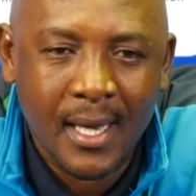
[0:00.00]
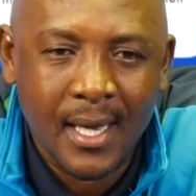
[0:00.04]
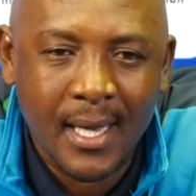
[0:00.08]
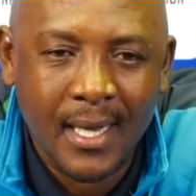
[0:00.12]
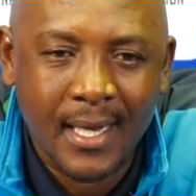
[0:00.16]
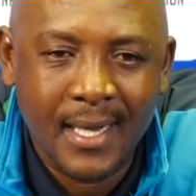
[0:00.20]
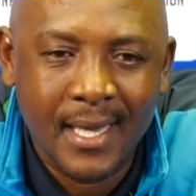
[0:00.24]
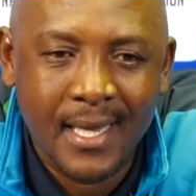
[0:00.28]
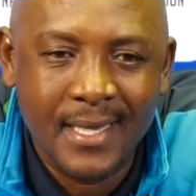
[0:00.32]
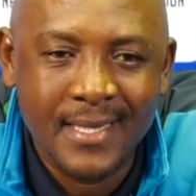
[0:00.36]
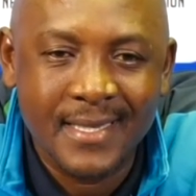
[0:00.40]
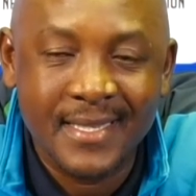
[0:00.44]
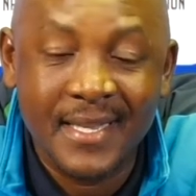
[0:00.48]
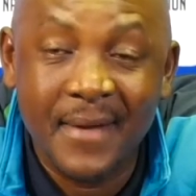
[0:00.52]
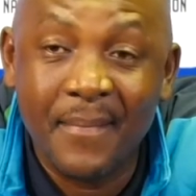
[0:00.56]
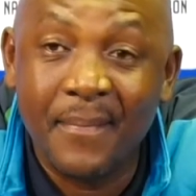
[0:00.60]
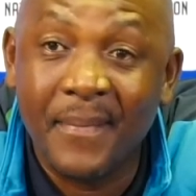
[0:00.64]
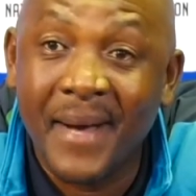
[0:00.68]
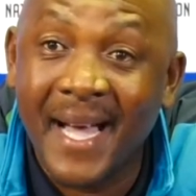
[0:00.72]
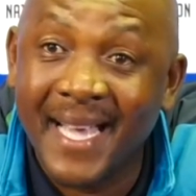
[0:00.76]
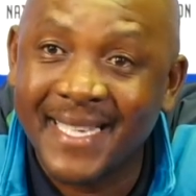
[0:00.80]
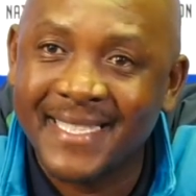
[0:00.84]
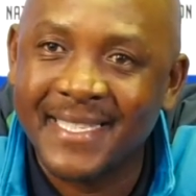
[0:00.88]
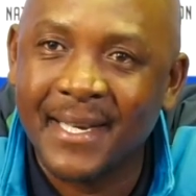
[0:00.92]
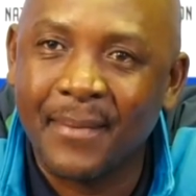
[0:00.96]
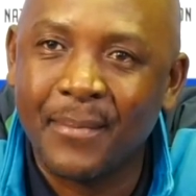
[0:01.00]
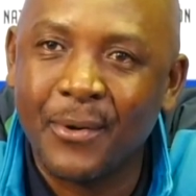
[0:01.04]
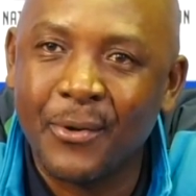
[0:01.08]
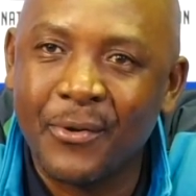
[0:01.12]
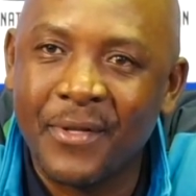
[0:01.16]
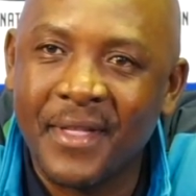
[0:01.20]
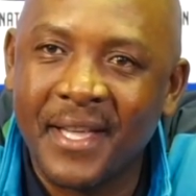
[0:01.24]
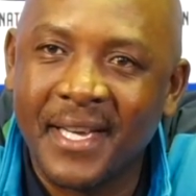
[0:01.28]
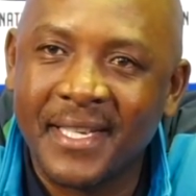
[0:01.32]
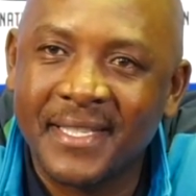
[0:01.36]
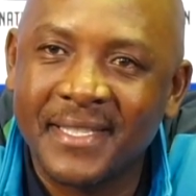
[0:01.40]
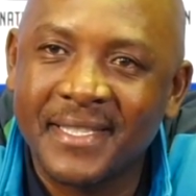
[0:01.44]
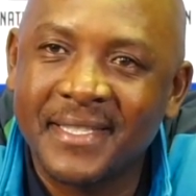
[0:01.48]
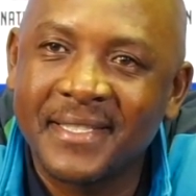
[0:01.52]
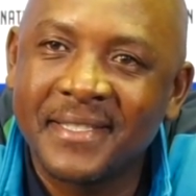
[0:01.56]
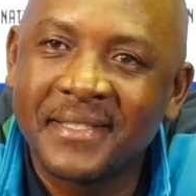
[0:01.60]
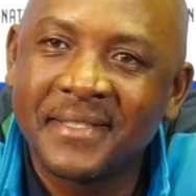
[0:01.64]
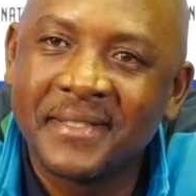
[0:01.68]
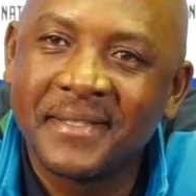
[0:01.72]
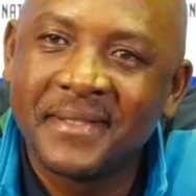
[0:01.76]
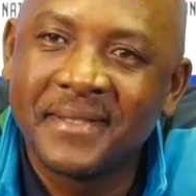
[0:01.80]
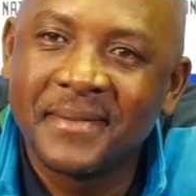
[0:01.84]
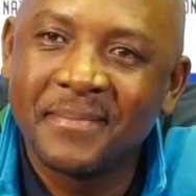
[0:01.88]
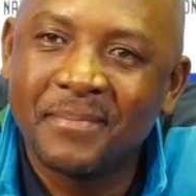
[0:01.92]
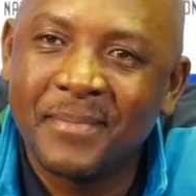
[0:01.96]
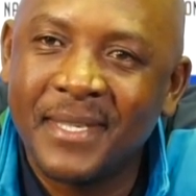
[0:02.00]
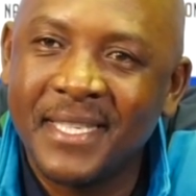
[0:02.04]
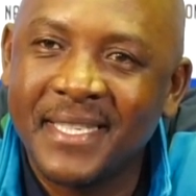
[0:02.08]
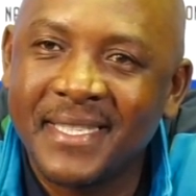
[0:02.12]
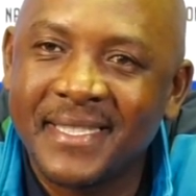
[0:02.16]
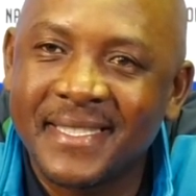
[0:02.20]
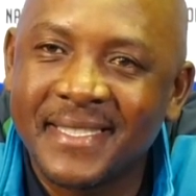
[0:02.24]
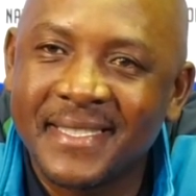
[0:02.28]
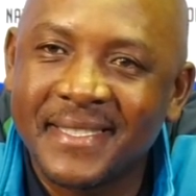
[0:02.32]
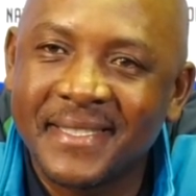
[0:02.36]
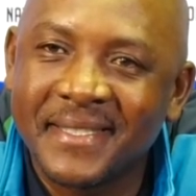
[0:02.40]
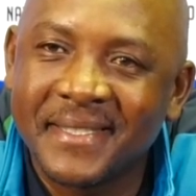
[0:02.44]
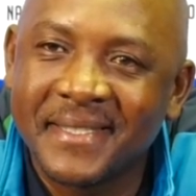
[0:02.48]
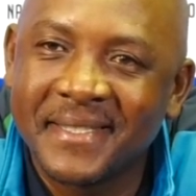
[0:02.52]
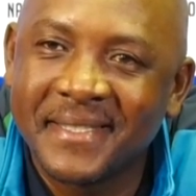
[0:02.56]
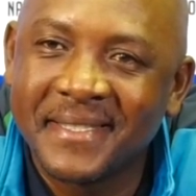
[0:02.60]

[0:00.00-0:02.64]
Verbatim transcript: I can't say much about that, please.